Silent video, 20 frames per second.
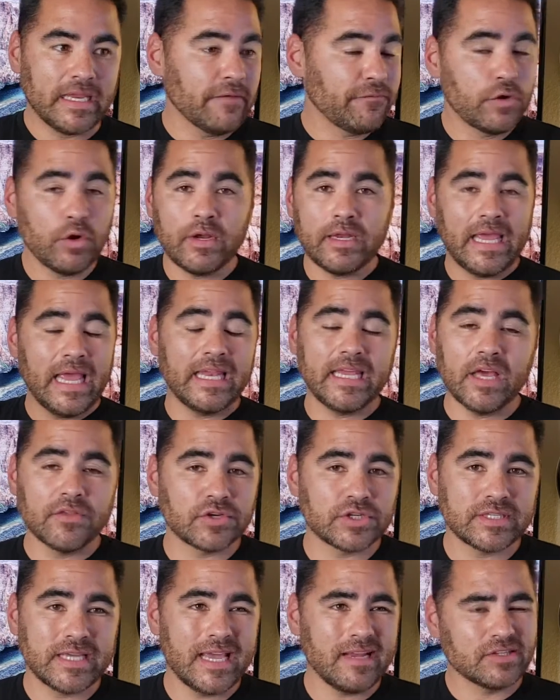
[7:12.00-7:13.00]
If you're in any other
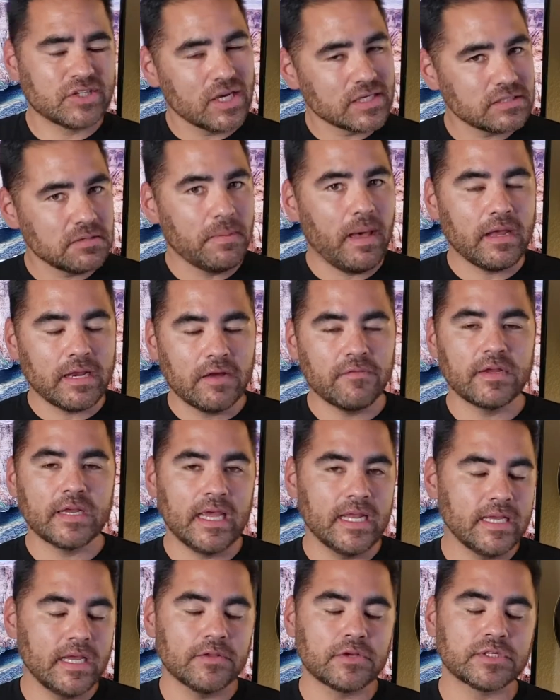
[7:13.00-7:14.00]
state, just about every
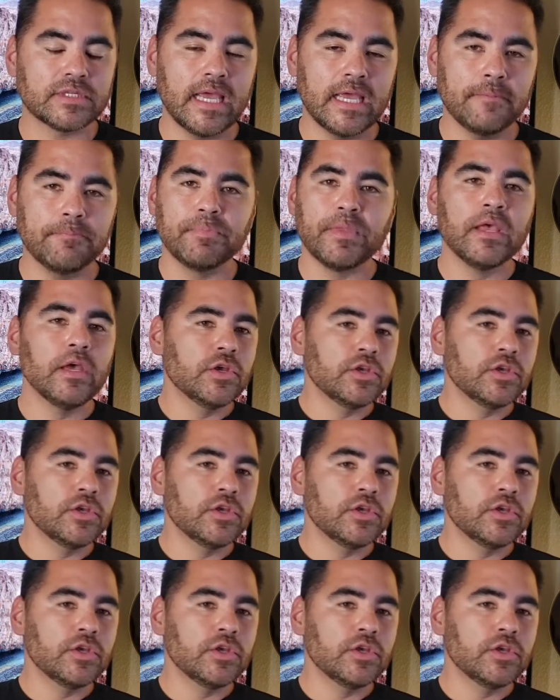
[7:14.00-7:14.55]
any other state,